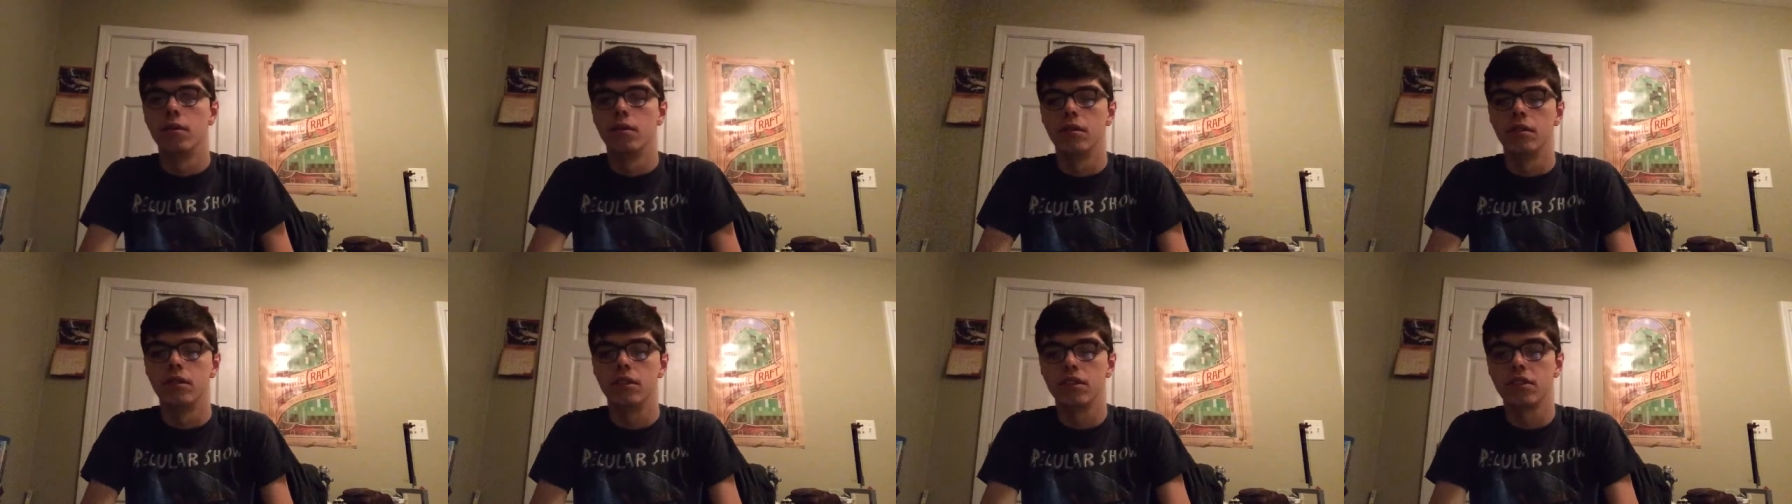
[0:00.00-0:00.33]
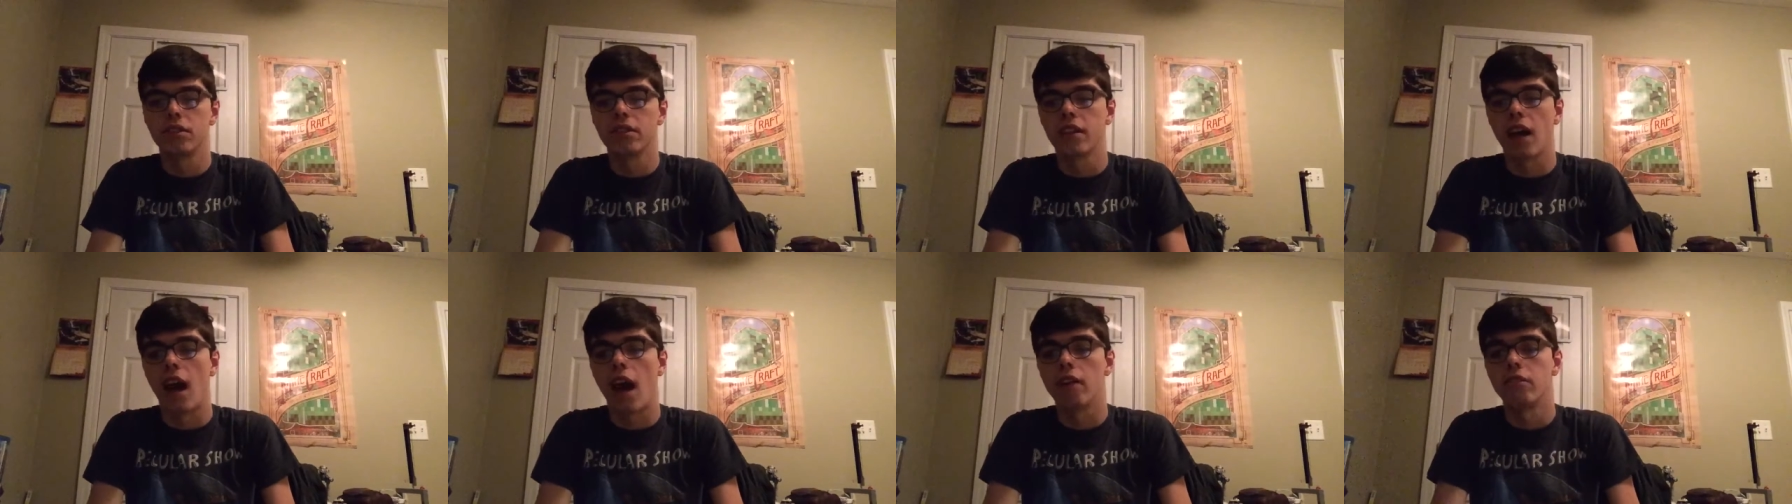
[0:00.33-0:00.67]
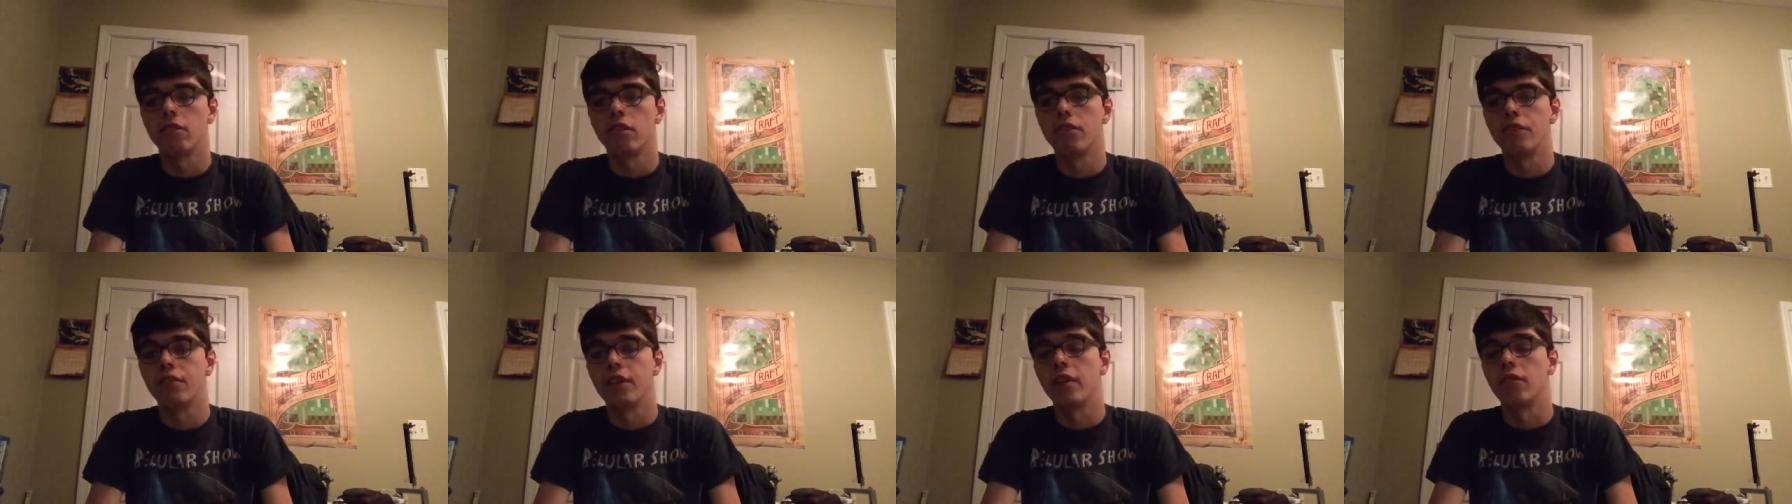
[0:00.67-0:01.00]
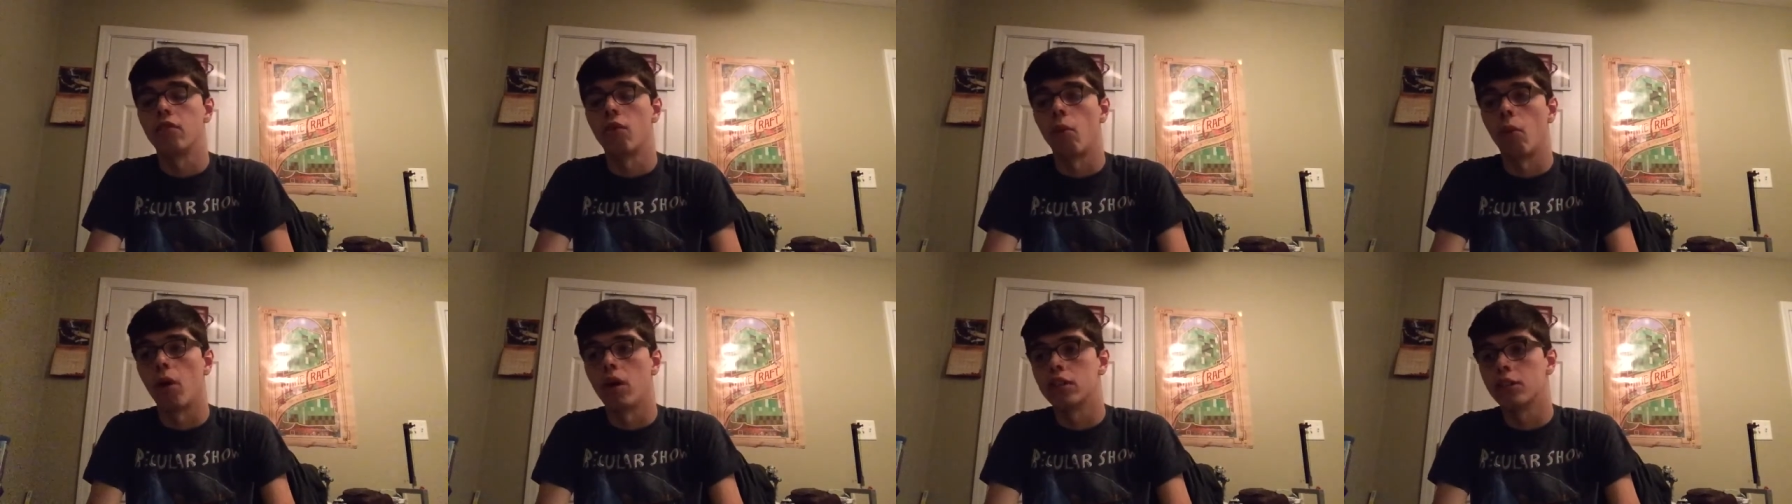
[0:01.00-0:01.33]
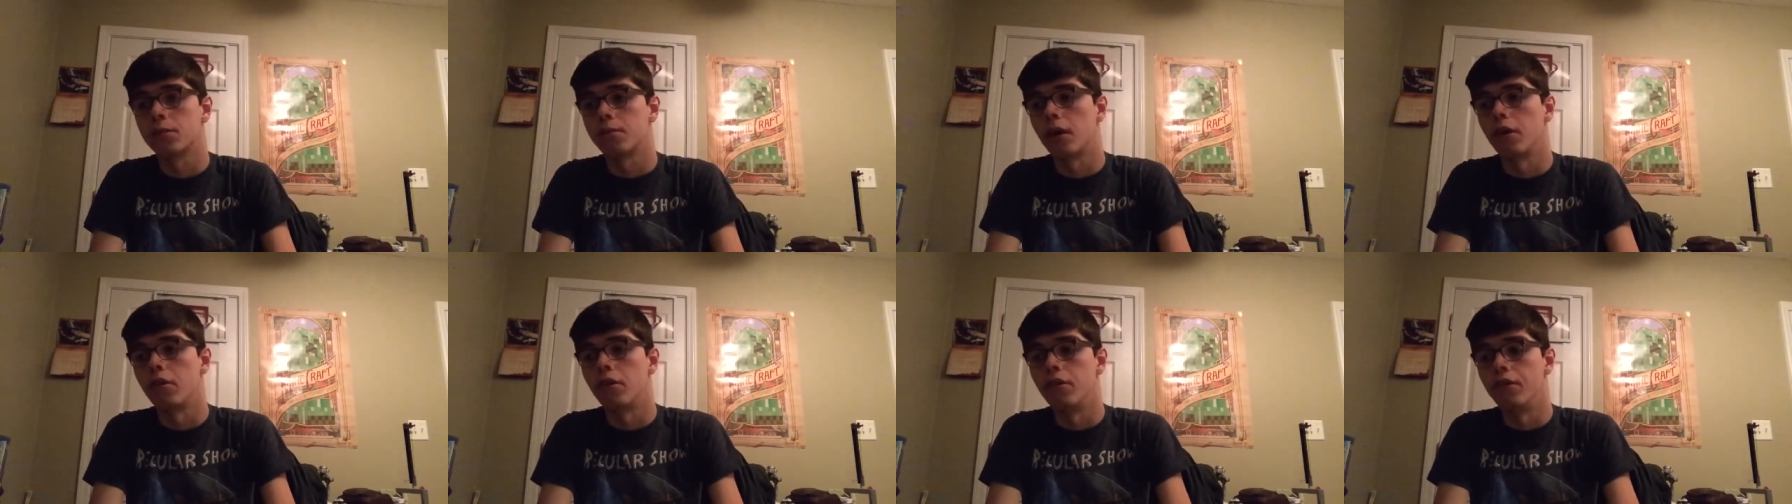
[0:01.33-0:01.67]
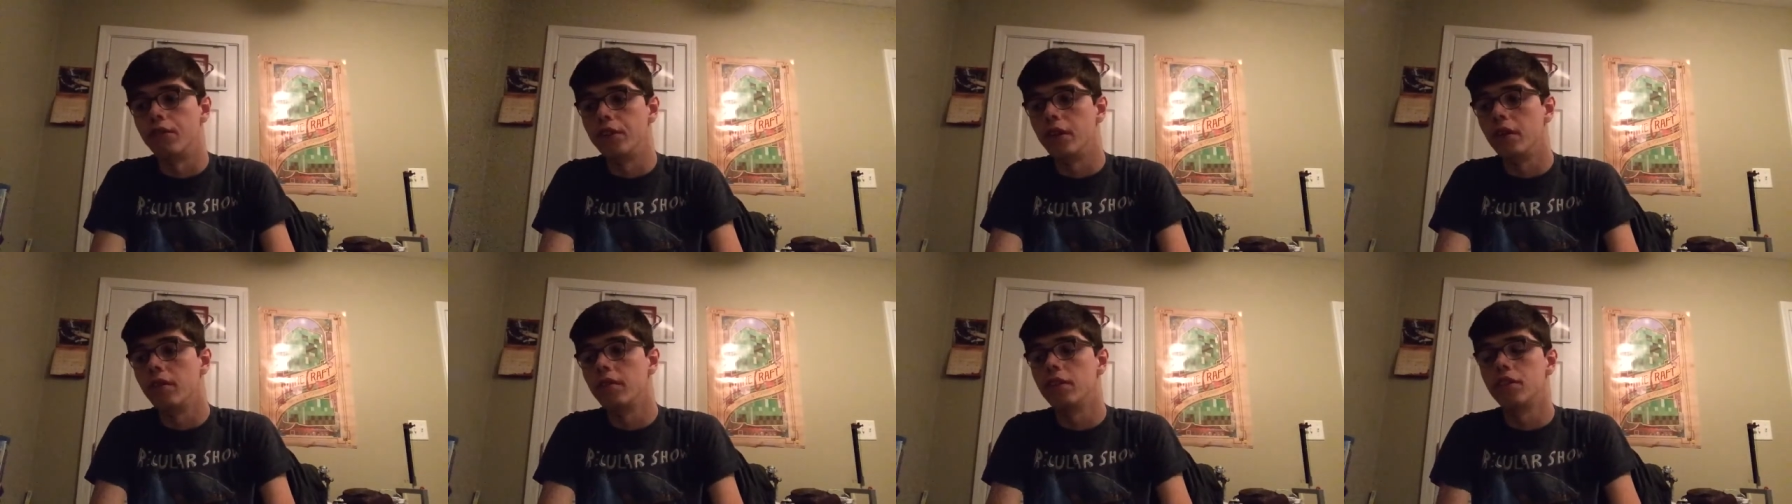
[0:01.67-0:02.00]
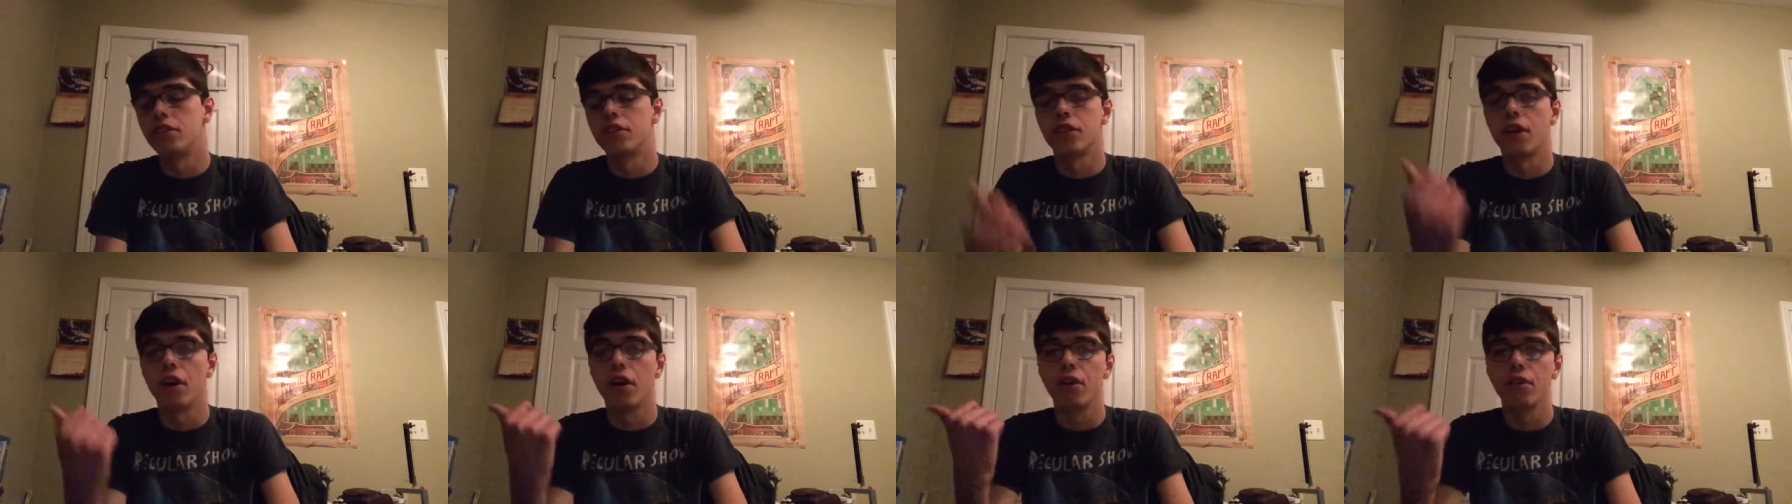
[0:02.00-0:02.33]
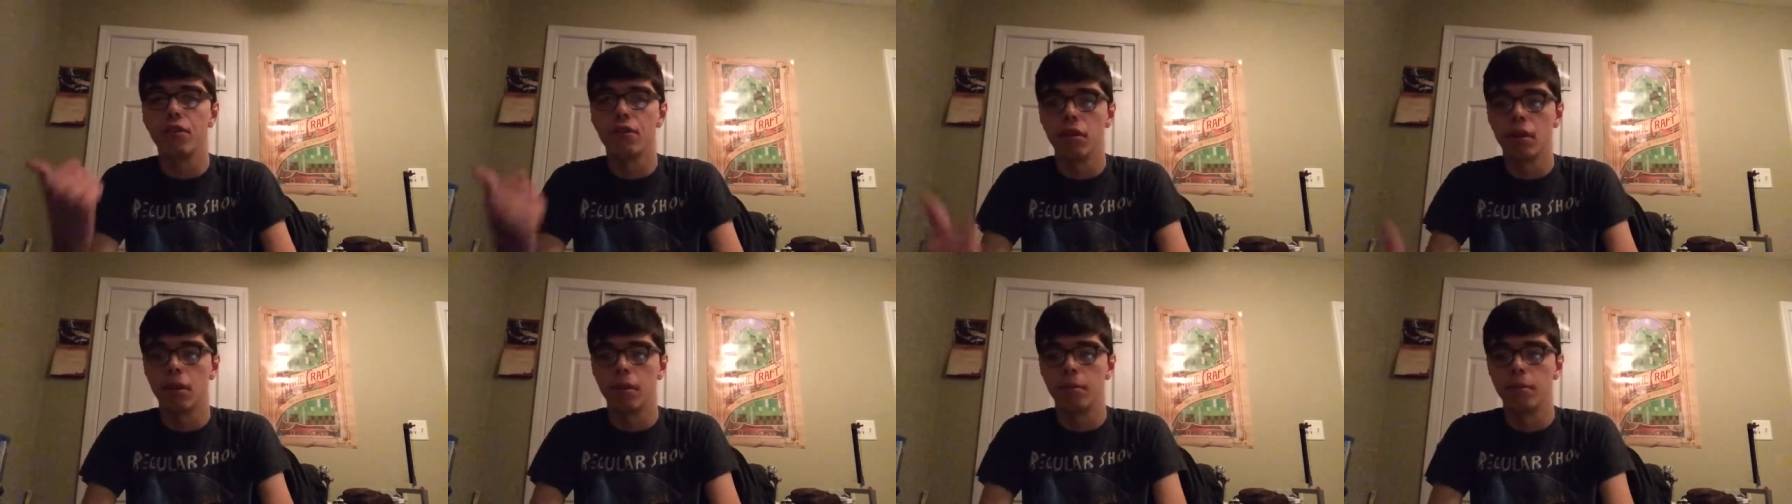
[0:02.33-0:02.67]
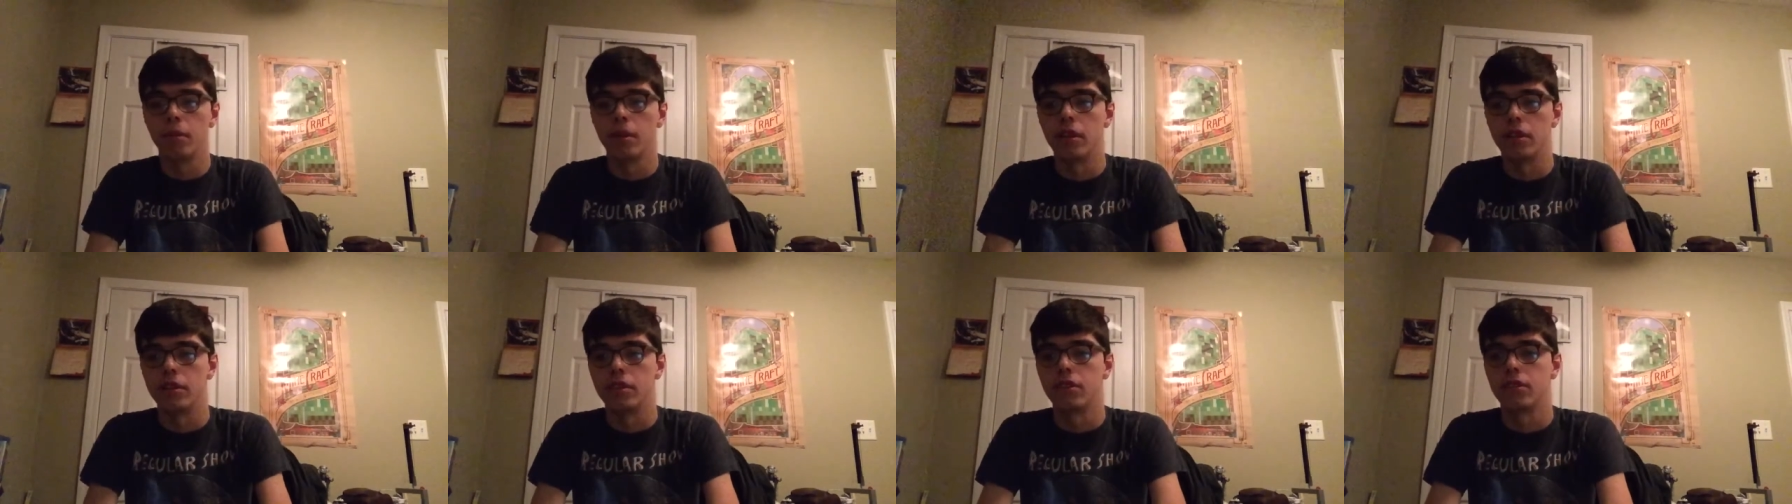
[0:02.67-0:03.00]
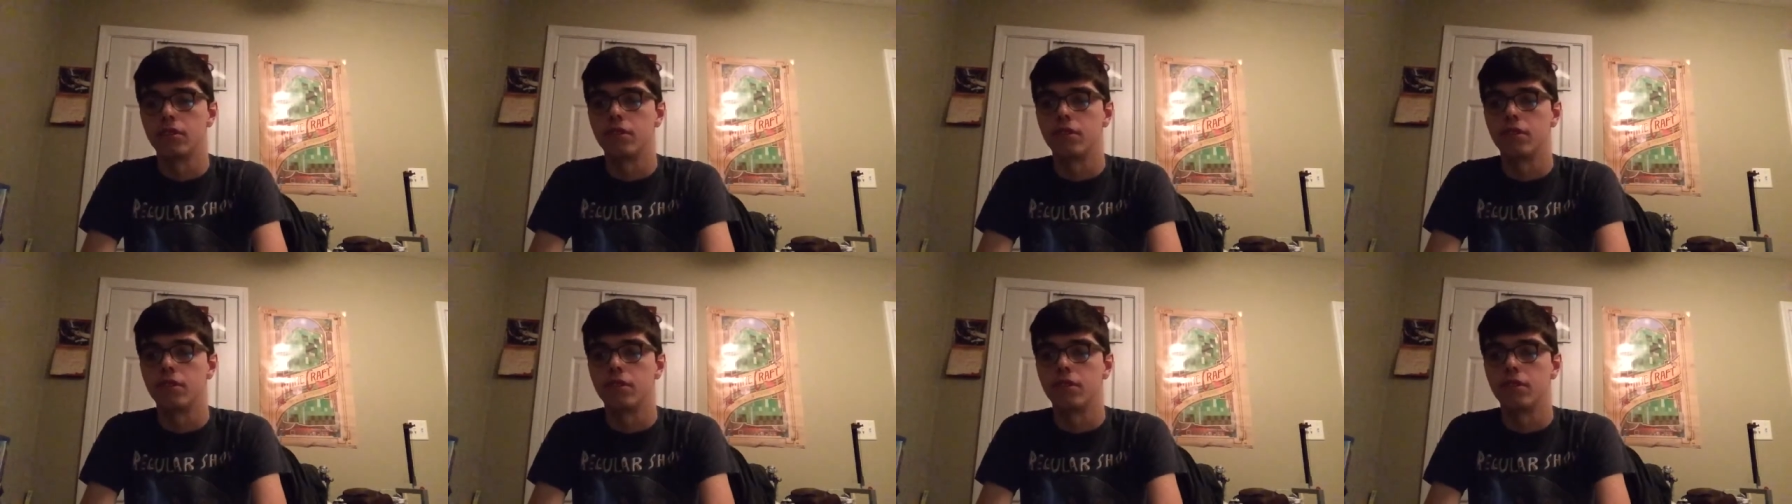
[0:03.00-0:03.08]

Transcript: Just, I don't know if you haven't watched my review of the show, but